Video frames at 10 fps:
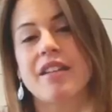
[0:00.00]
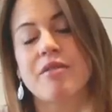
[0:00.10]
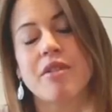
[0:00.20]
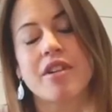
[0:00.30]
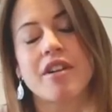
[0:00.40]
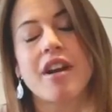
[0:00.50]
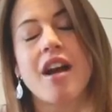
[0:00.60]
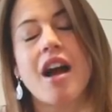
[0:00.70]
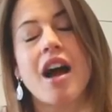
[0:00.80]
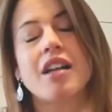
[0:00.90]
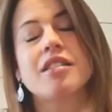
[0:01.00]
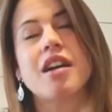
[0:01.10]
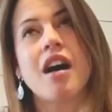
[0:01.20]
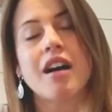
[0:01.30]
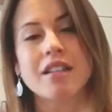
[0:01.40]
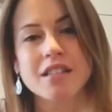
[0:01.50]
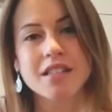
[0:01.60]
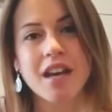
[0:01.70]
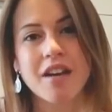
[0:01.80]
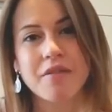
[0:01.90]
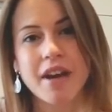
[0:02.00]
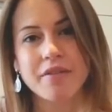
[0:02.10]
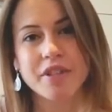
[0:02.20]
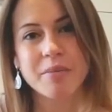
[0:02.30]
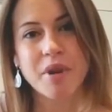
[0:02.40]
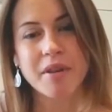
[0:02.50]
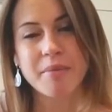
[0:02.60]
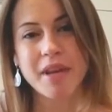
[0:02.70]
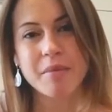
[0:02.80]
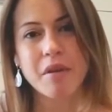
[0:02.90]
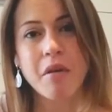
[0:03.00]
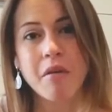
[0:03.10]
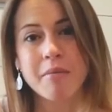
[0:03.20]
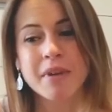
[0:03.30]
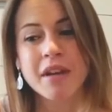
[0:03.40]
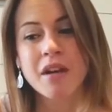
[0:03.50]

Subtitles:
and order a ton of stuff after I brought the baby home